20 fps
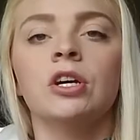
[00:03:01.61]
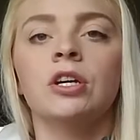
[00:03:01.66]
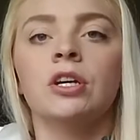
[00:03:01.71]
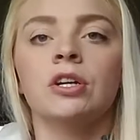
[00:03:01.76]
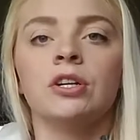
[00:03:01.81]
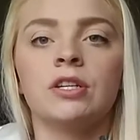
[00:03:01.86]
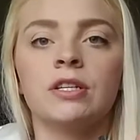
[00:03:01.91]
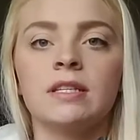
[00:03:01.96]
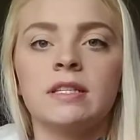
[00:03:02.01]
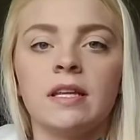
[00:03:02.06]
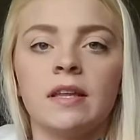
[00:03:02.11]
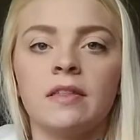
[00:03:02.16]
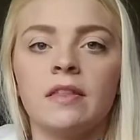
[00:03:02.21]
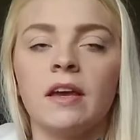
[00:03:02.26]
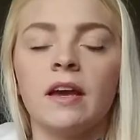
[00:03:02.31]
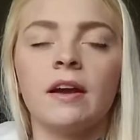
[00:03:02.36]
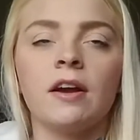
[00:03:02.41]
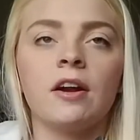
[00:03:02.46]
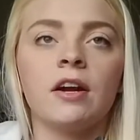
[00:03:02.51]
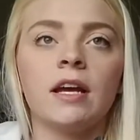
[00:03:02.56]
Just sit
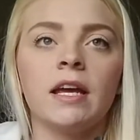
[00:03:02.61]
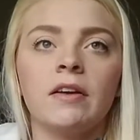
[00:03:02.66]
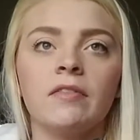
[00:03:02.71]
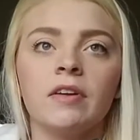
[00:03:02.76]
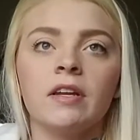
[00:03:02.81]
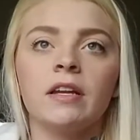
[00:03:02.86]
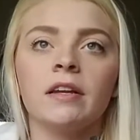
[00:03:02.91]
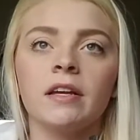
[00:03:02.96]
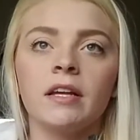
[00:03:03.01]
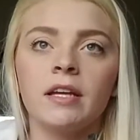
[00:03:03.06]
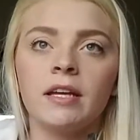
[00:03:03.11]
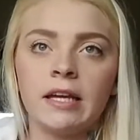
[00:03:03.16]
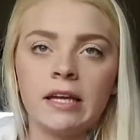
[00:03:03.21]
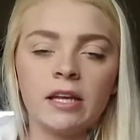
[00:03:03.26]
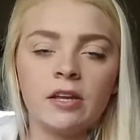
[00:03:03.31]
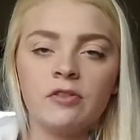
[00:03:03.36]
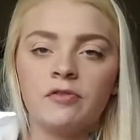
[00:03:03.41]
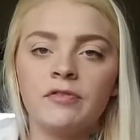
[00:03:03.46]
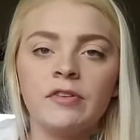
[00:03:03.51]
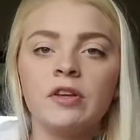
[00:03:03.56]
there, even like
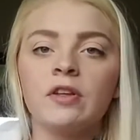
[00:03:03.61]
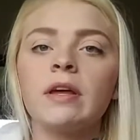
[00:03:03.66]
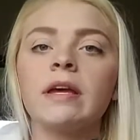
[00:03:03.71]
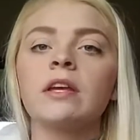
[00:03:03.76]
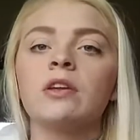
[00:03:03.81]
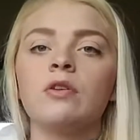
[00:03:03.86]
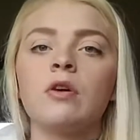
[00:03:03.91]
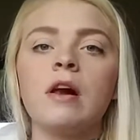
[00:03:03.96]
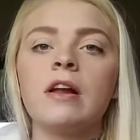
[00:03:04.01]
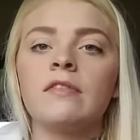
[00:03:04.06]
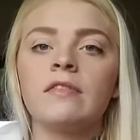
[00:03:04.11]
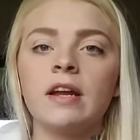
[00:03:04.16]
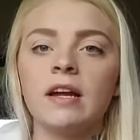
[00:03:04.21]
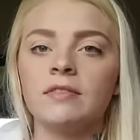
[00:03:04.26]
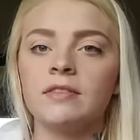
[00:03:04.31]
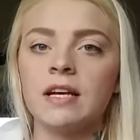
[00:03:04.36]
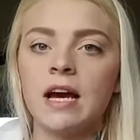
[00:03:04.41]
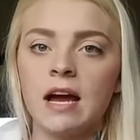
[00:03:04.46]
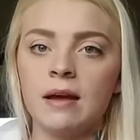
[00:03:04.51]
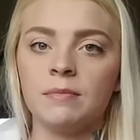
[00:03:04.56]
you feel like you don't even have
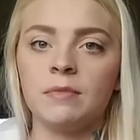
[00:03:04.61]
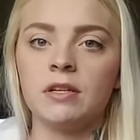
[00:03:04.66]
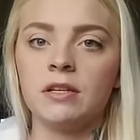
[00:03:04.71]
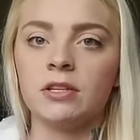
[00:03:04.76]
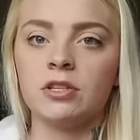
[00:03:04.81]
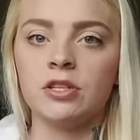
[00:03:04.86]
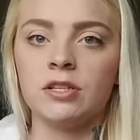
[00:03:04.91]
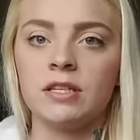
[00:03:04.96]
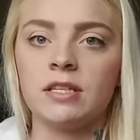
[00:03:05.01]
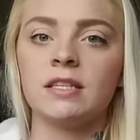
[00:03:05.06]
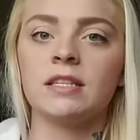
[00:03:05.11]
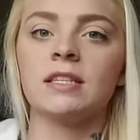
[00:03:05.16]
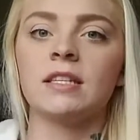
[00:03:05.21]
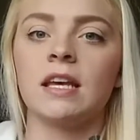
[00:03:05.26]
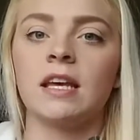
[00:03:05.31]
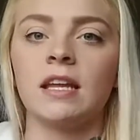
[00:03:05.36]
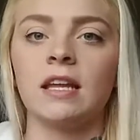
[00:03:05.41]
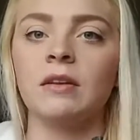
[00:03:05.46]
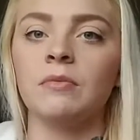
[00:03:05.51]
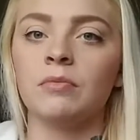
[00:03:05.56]
time to just
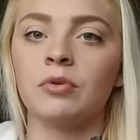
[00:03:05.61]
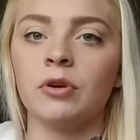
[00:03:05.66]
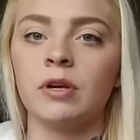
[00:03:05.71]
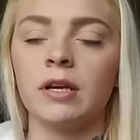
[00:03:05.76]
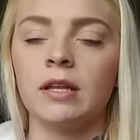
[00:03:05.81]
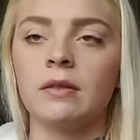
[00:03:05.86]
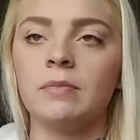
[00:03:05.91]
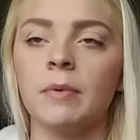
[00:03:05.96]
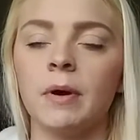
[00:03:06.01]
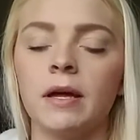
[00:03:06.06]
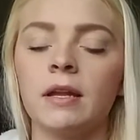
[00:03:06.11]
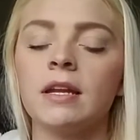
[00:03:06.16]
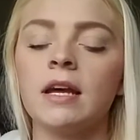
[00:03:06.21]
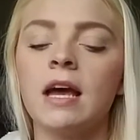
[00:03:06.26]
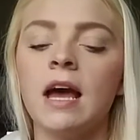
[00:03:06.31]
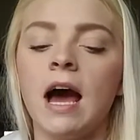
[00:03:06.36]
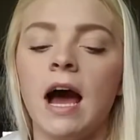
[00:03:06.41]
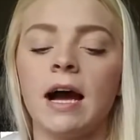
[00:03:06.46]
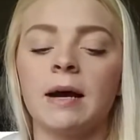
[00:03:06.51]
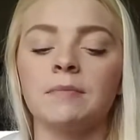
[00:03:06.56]
sit and breathe. But
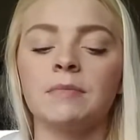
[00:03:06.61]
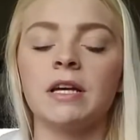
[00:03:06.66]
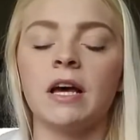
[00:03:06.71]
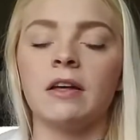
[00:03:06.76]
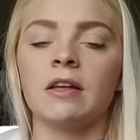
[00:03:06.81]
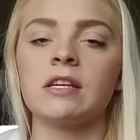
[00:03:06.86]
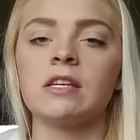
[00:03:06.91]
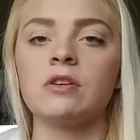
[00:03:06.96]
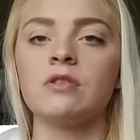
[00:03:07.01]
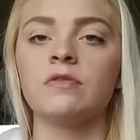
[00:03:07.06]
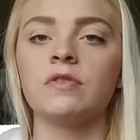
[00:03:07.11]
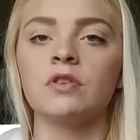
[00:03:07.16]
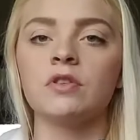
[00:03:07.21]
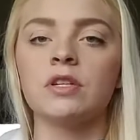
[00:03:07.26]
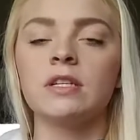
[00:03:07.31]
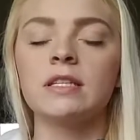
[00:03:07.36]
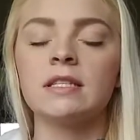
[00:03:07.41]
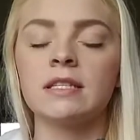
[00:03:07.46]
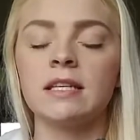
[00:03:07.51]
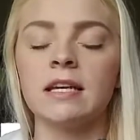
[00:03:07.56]
I'm telling you, if you
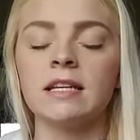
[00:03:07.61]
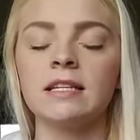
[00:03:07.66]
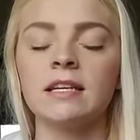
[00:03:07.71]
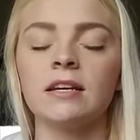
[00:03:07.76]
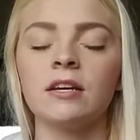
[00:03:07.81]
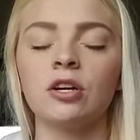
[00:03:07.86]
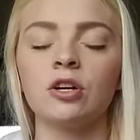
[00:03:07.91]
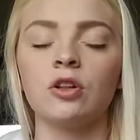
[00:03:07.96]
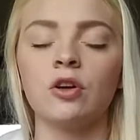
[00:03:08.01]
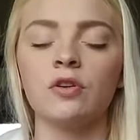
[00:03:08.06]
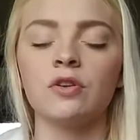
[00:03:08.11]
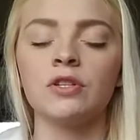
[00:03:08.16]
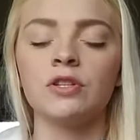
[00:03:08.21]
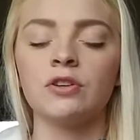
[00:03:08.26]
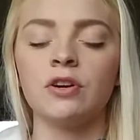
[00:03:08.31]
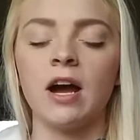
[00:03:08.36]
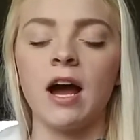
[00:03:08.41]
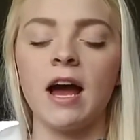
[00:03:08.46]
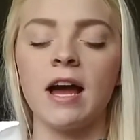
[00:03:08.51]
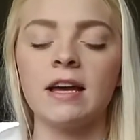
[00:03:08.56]
just sit, close
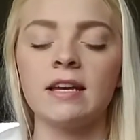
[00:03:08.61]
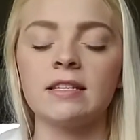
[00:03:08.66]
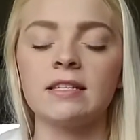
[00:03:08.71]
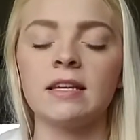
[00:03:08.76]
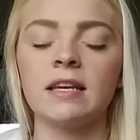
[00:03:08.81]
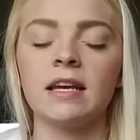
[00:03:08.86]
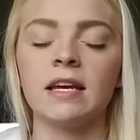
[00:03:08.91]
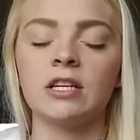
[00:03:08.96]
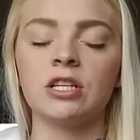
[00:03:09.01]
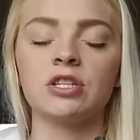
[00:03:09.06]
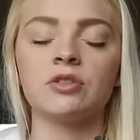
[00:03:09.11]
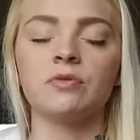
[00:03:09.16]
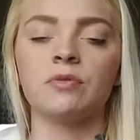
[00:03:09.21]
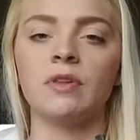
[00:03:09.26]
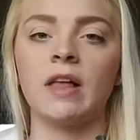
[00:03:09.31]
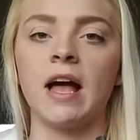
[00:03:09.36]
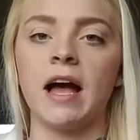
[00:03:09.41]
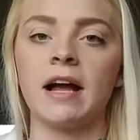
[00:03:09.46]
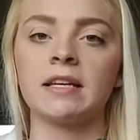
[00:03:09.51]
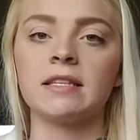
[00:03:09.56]
your eyes, and just
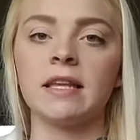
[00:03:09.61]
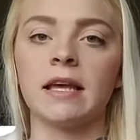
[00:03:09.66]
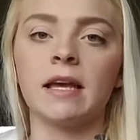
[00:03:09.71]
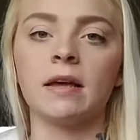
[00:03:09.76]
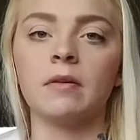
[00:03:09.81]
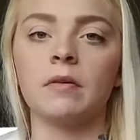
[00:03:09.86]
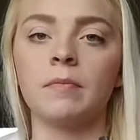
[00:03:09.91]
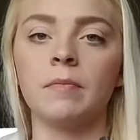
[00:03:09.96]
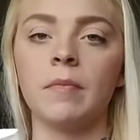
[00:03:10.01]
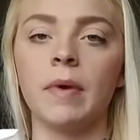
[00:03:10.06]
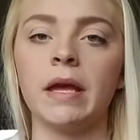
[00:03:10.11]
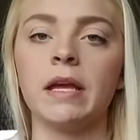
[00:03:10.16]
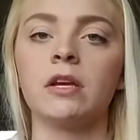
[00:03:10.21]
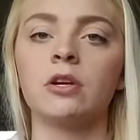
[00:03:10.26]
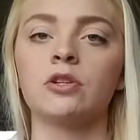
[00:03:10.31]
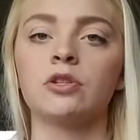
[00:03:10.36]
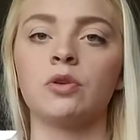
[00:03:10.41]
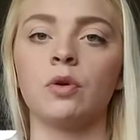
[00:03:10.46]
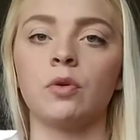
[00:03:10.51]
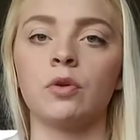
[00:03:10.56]
relax, like make
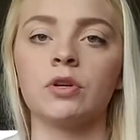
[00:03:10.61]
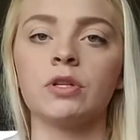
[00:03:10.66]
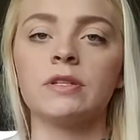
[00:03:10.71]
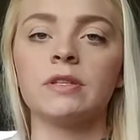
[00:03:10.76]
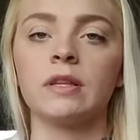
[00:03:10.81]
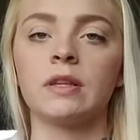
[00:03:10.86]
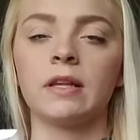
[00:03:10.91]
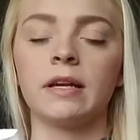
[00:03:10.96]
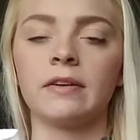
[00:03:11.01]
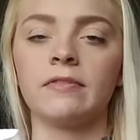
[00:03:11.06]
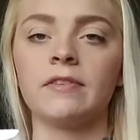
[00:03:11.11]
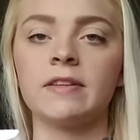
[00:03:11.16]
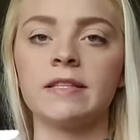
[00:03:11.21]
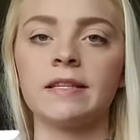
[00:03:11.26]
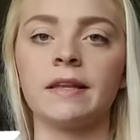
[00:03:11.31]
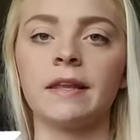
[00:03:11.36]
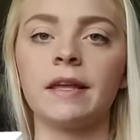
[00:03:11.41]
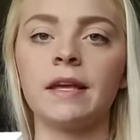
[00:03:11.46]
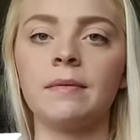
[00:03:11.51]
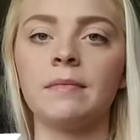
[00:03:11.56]
your shoulders,
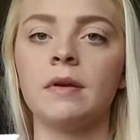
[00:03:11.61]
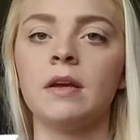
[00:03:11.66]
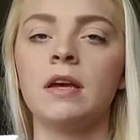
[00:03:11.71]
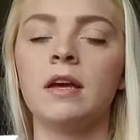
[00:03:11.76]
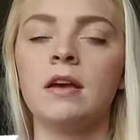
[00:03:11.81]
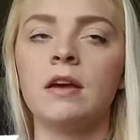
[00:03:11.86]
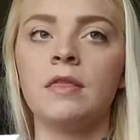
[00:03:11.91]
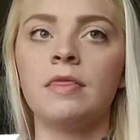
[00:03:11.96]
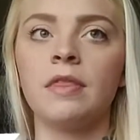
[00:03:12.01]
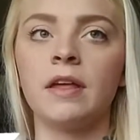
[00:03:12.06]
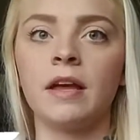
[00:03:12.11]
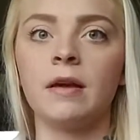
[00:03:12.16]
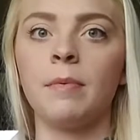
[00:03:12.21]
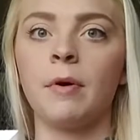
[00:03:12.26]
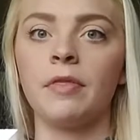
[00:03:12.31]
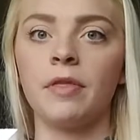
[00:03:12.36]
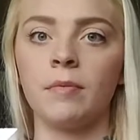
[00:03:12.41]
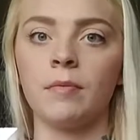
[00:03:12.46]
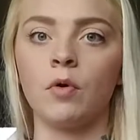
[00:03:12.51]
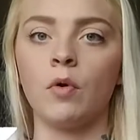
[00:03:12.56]
physically think
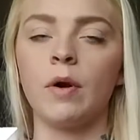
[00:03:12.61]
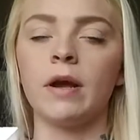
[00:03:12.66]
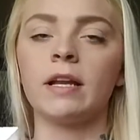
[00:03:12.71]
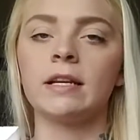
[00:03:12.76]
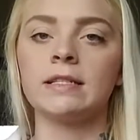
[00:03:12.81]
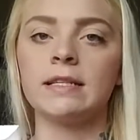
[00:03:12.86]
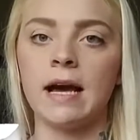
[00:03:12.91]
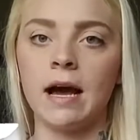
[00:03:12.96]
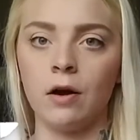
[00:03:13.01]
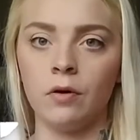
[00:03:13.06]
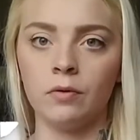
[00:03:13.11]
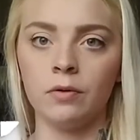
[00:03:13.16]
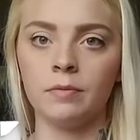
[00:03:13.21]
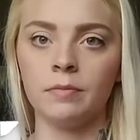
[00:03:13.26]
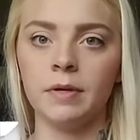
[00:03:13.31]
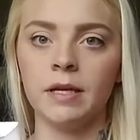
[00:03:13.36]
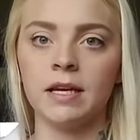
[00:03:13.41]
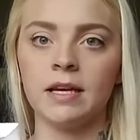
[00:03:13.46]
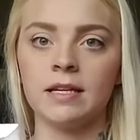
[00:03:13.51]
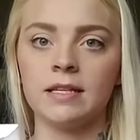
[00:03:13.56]
about them going down.
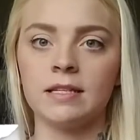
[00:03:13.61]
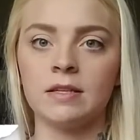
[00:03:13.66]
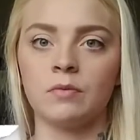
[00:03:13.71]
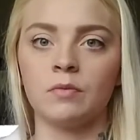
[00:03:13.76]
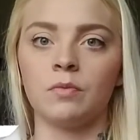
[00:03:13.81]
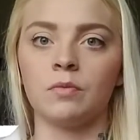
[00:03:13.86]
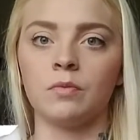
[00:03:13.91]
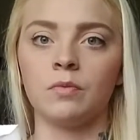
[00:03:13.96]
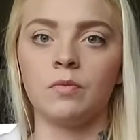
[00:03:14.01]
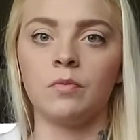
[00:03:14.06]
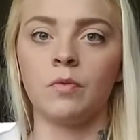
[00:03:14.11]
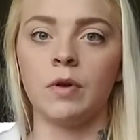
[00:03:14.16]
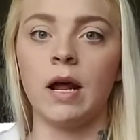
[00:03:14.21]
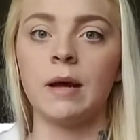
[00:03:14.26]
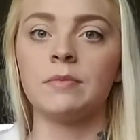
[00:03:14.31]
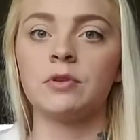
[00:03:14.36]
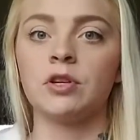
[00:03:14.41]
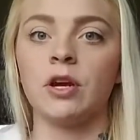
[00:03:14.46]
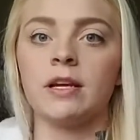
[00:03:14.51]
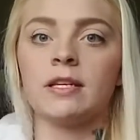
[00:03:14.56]
Because when
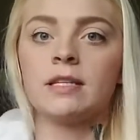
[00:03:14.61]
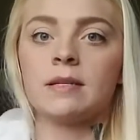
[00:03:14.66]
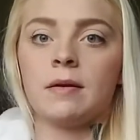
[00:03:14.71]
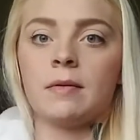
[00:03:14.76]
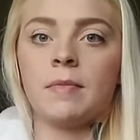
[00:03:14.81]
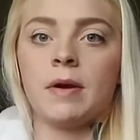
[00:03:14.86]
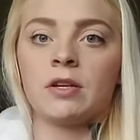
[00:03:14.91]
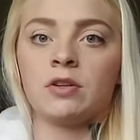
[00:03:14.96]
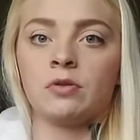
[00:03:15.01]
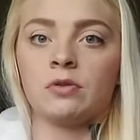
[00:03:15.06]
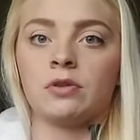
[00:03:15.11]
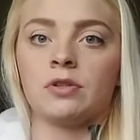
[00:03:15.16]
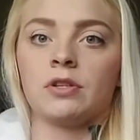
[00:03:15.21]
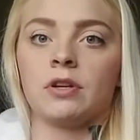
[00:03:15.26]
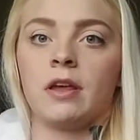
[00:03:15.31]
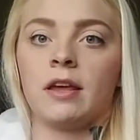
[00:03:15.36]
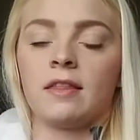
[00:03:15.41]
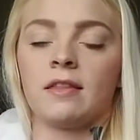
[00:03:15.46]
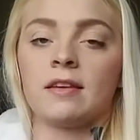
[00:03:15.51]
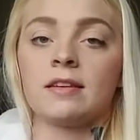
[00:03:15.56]
I'm stressed, my shoulders are
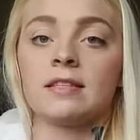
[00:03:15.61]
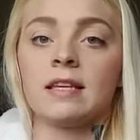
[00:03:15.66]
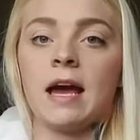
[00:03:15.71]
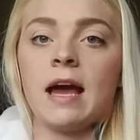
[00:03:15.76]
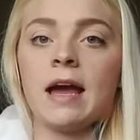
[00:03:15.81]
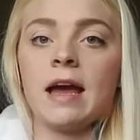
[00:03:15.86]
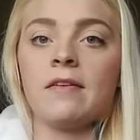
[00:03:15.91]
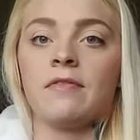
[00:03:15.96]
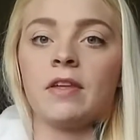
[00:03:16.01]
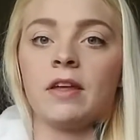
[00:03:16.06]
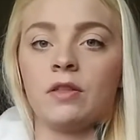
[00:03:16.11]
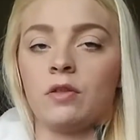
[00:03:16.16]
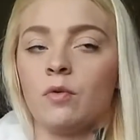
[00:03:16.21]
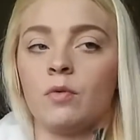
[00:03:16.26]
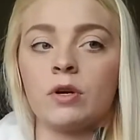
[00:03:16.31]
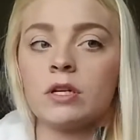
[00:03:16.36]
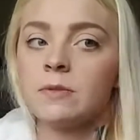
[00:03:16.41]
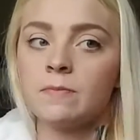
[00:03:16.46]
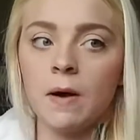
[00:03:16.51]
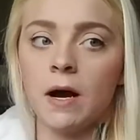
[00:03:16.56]
like this. I have the
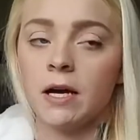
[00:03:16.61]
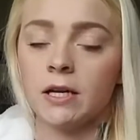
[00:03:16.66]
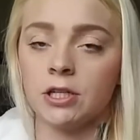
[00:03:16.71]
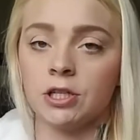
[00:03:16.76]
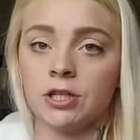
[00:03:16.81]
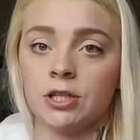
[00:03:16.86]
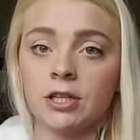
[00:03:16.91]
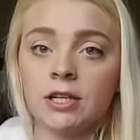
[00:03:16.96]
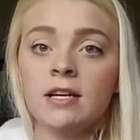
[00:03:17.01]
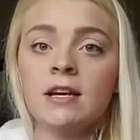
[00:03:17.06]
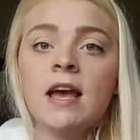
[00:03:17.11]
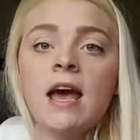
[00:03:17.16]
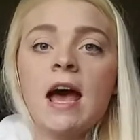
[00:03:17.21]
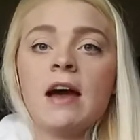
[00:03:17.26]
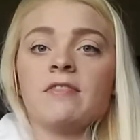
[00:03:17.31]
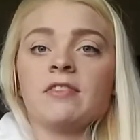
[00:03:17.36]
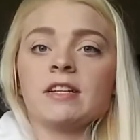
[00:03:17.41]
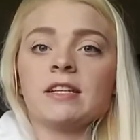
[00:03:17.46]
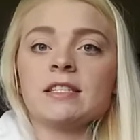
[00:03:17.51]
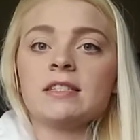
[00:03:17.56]
worst posture,
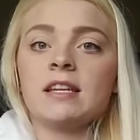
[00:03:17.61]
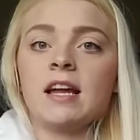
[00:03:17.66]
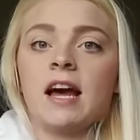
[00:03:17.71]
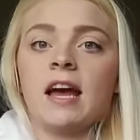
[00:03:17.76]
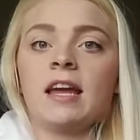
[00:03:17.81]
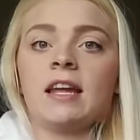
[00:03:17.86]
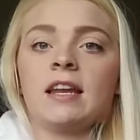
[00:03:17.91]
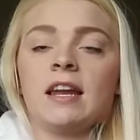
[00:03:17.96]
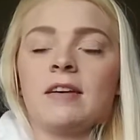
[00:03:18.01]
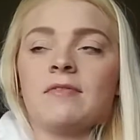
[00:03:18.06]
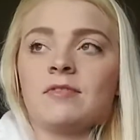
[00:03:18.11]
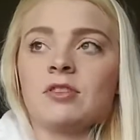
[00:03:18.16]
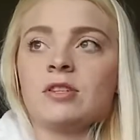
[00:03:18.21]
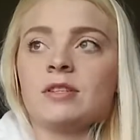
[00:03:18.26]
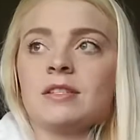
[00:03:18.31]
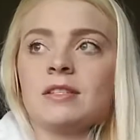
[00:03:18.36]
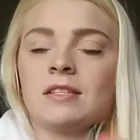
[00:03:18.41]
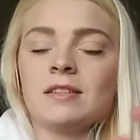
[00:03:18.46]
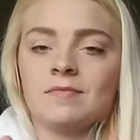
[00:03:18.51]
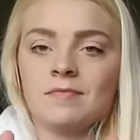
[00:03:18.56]
everything's tight, and I'm
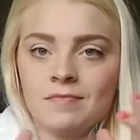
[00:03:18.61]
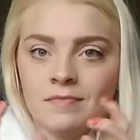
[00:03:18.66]
just